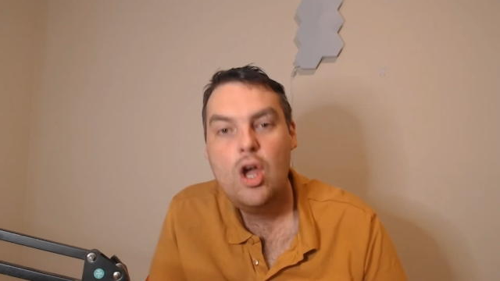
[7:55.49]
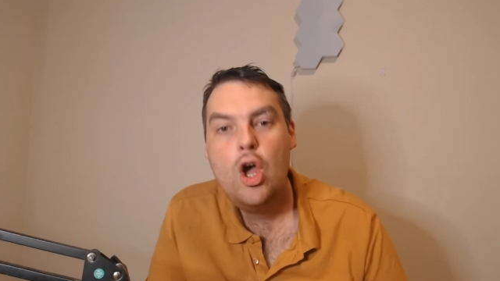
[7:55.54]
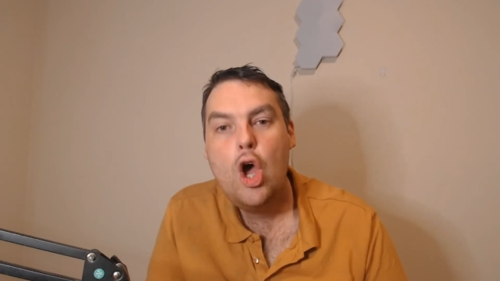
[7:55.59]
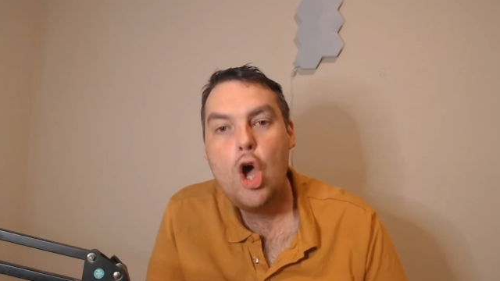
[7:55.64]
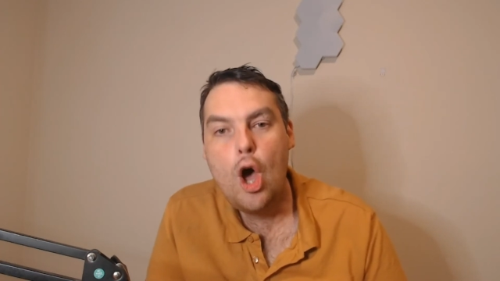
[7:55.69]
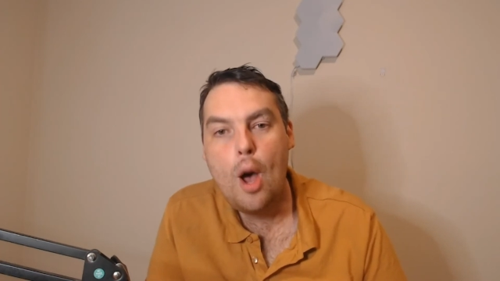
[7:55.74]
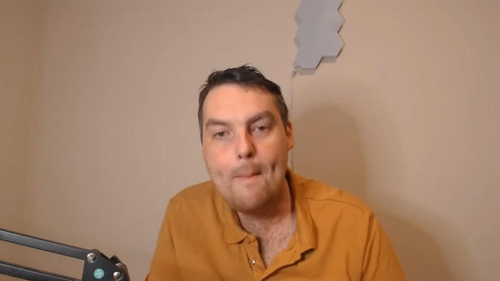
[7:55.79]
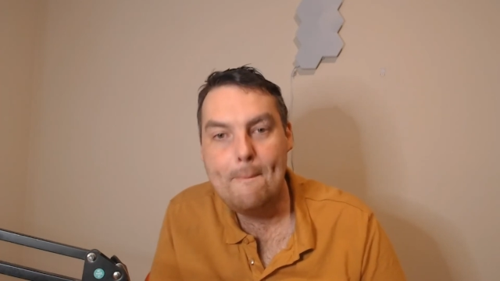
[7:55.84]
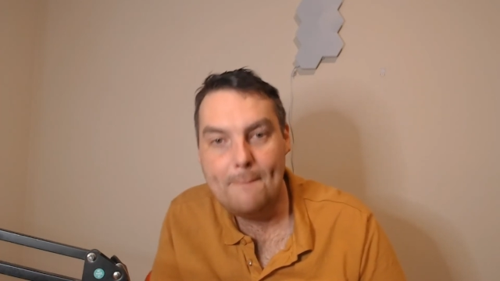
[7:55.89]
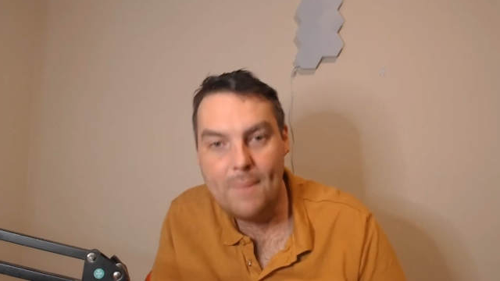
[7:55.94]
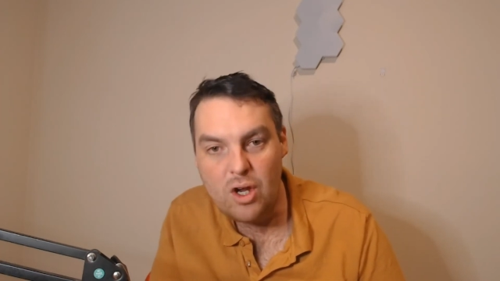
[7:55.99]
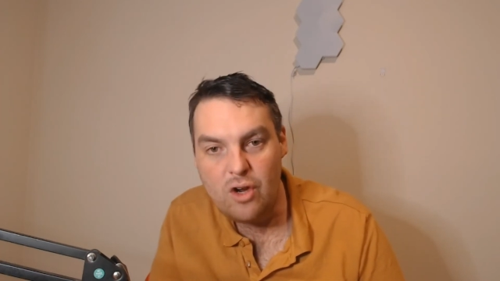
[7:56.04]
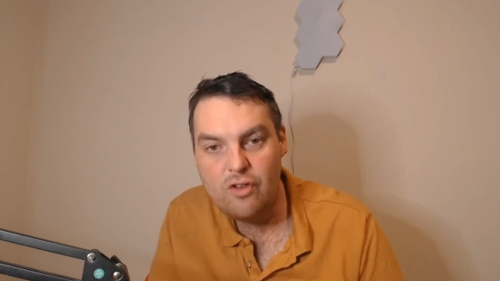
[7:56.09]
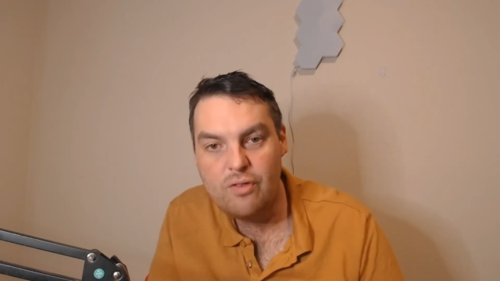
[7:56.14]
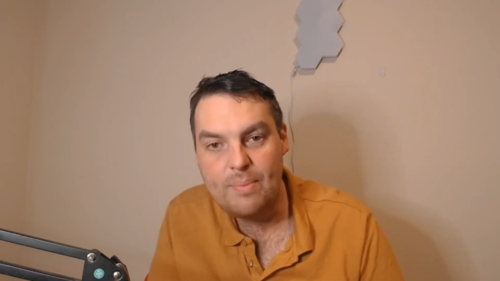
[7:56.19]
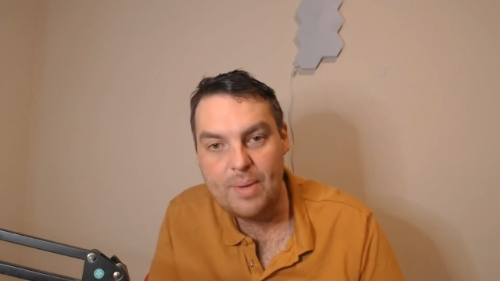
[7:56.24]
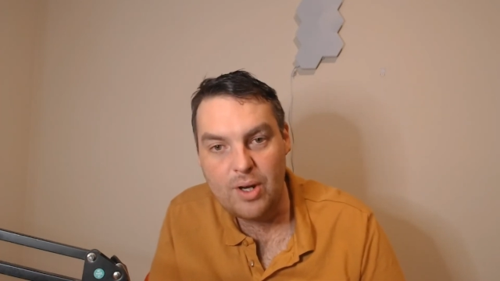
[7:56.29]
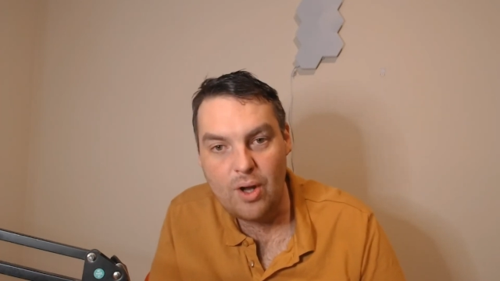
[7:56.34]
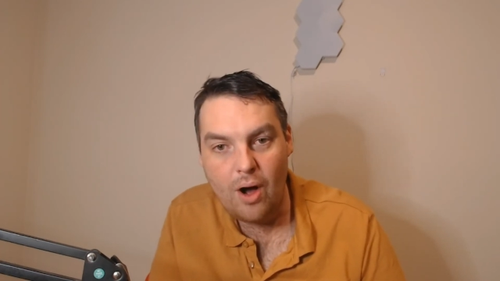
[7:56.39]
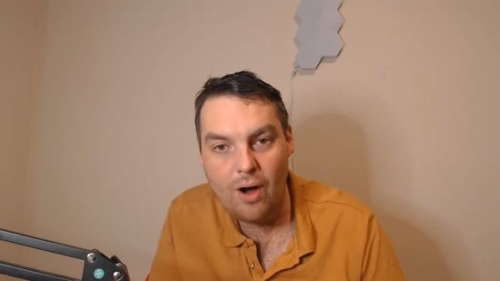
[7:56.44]
her
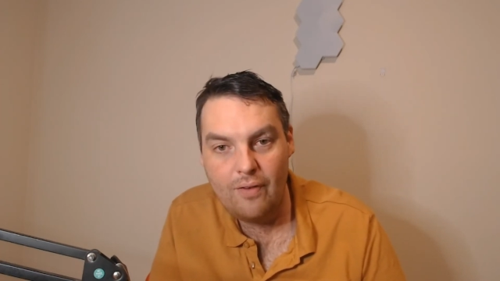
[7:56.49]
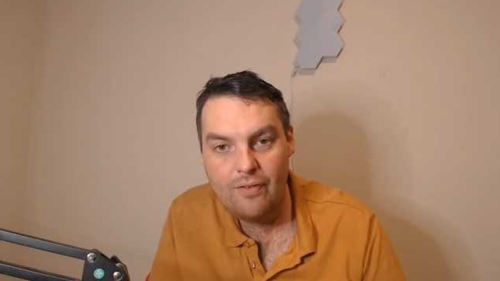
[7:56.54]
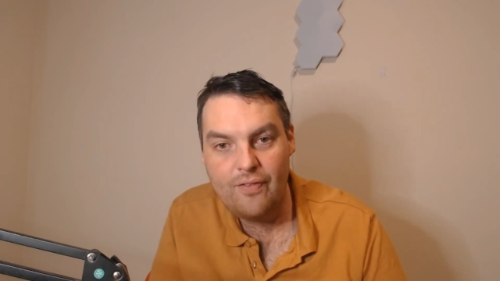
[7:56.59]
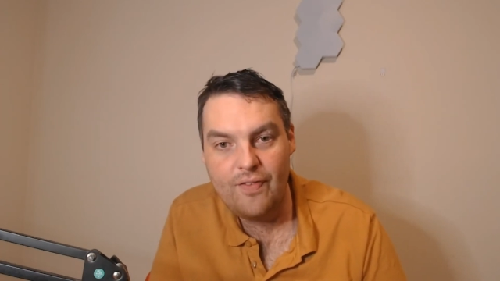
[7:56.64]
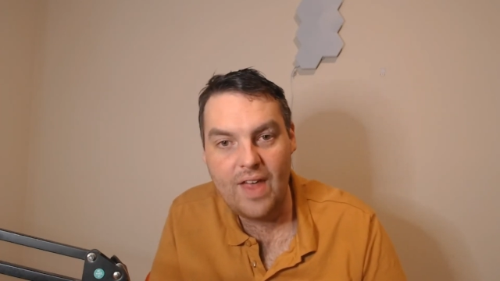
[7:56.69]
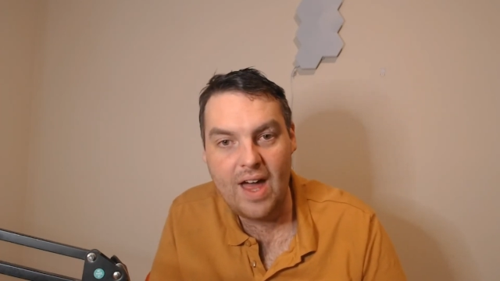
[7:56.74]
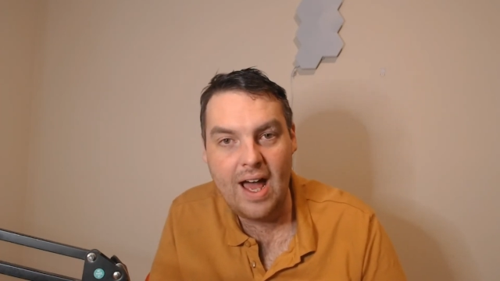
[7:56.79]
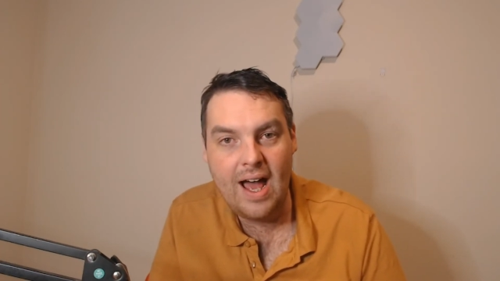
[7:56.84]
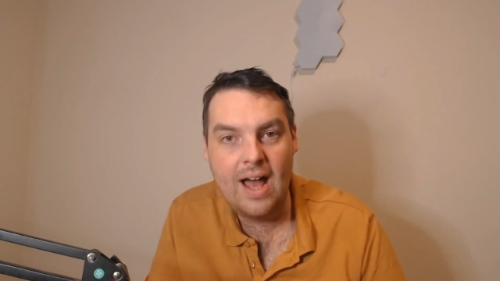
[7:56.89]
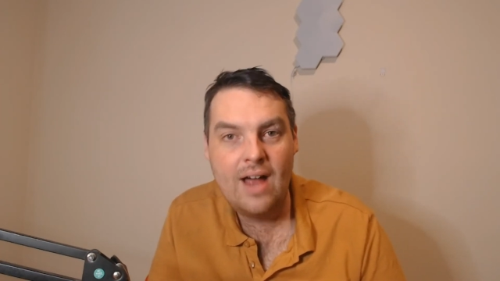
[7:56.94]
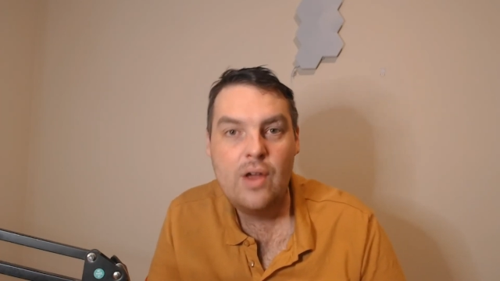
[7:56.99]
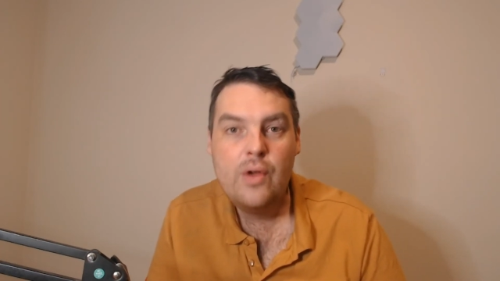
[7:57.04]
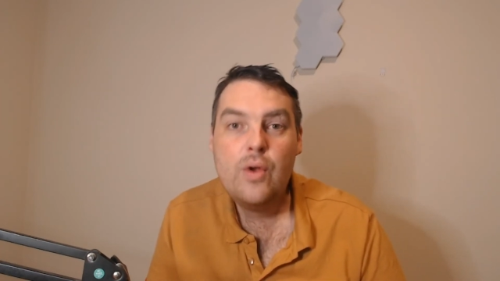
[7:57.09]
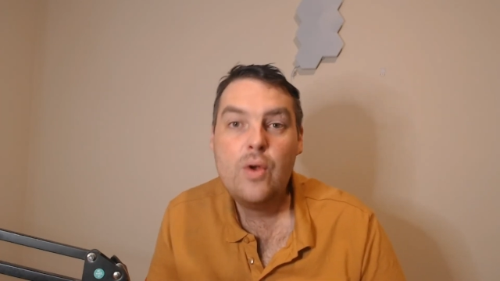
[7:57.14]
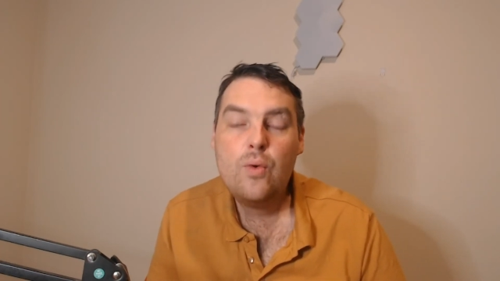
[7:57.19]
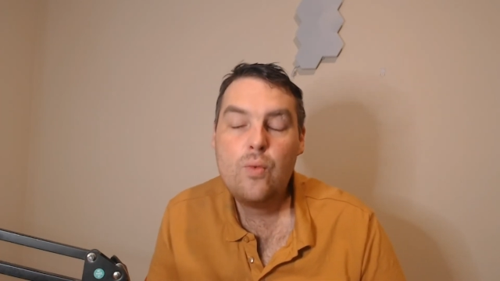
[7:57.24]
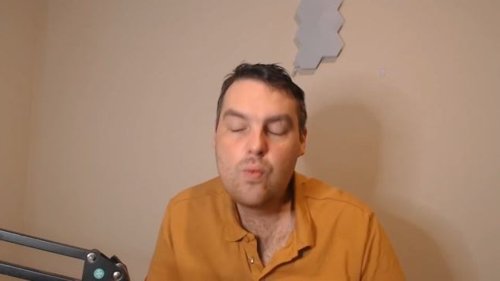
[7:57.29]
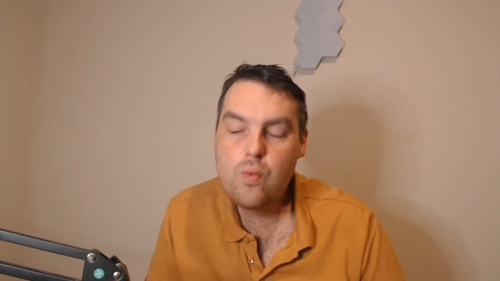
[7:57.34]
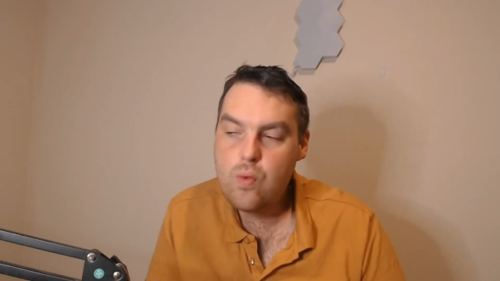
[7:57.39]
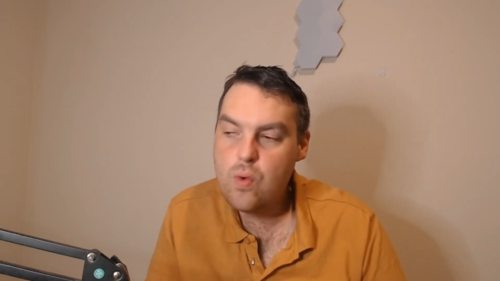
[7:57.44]
movement off there
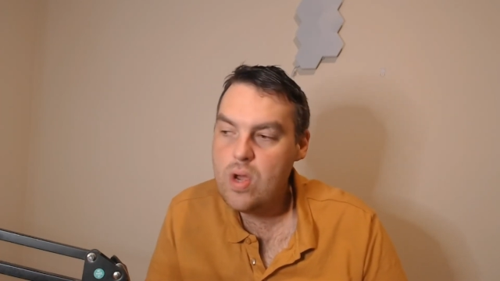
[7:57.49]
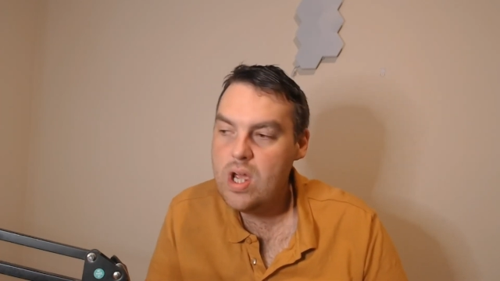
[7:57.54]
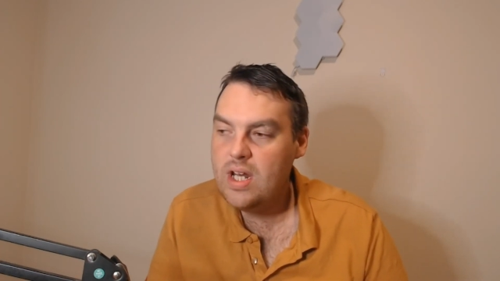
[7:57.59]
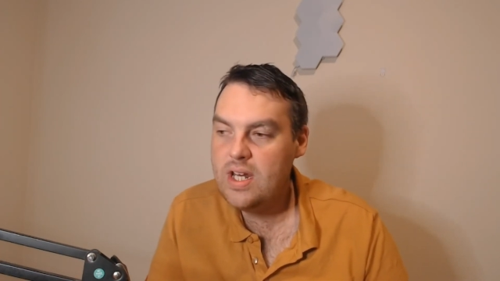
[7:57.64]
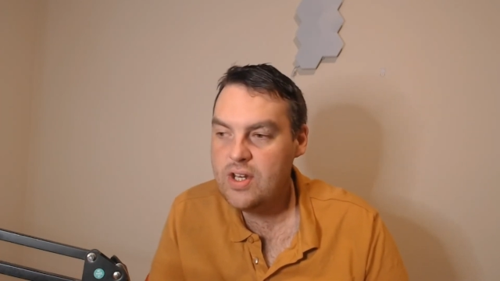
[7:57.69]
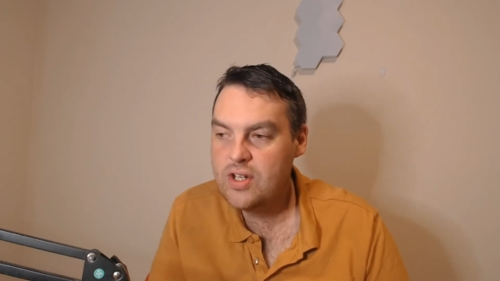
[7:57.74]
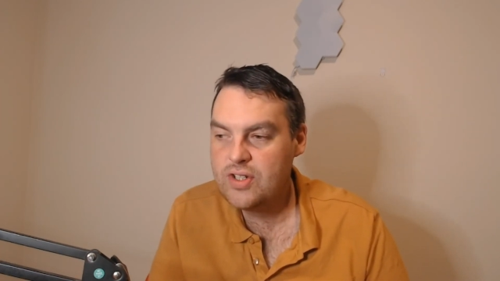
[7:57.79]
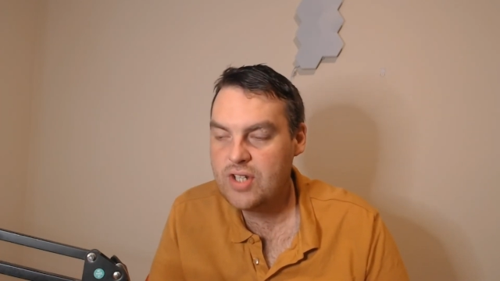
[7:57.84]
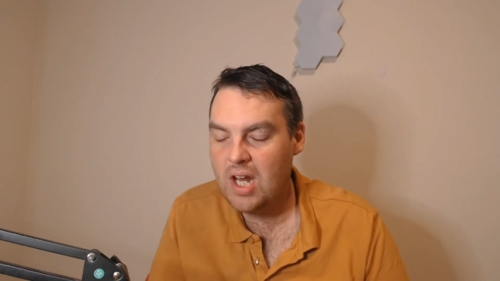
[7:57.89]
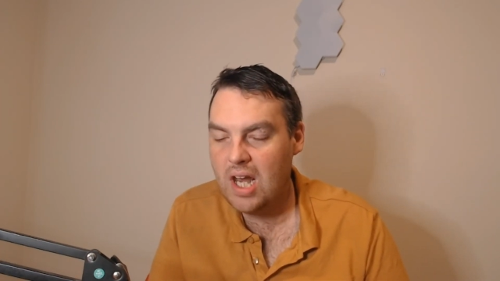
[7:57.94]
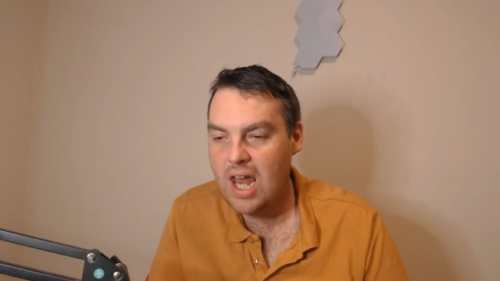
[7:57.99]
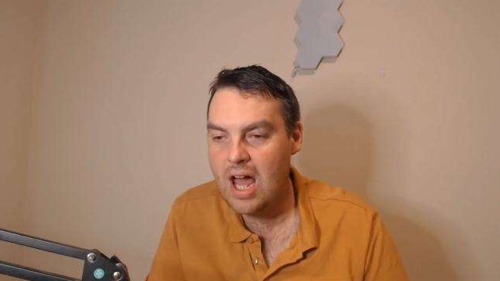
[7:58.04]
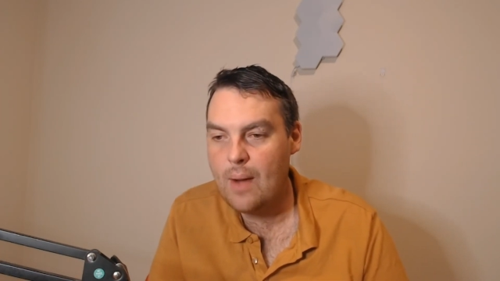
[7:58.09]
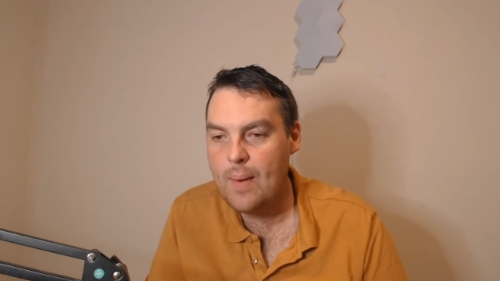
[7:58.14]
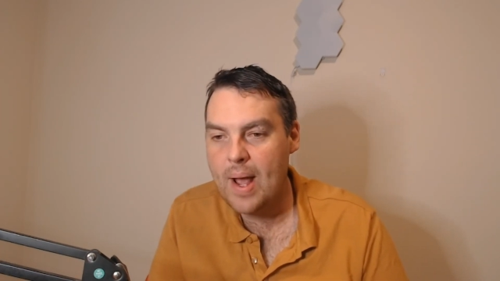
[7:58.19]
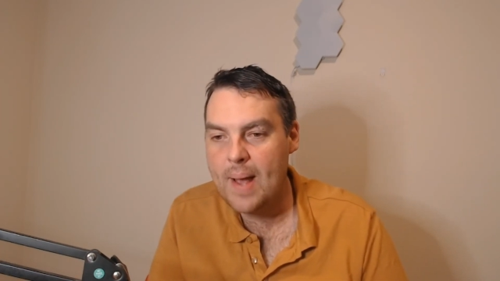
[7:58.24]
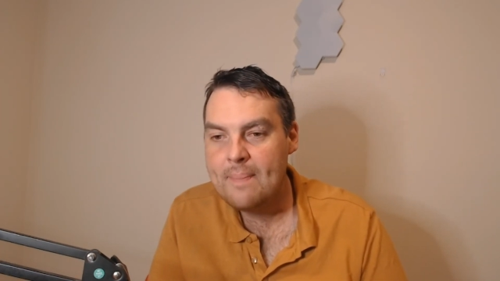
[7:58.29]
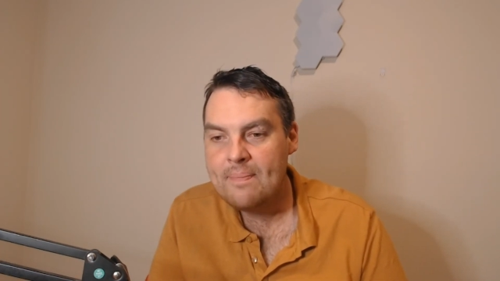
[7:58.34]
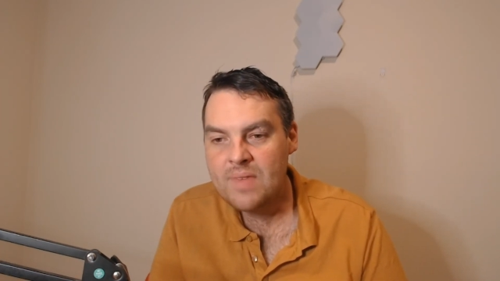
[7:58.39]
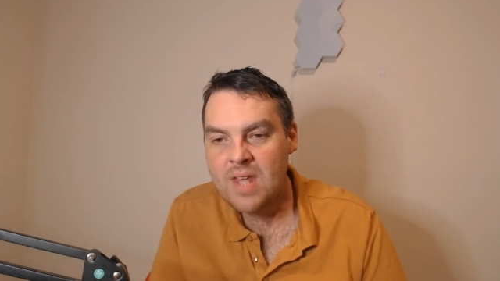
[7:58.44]
really does allow
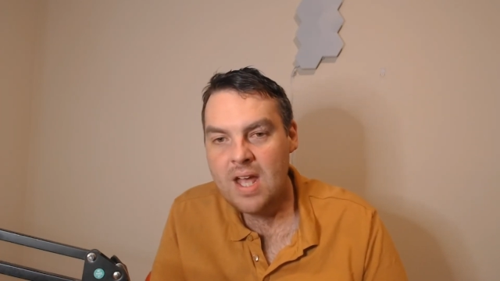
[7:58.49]
it.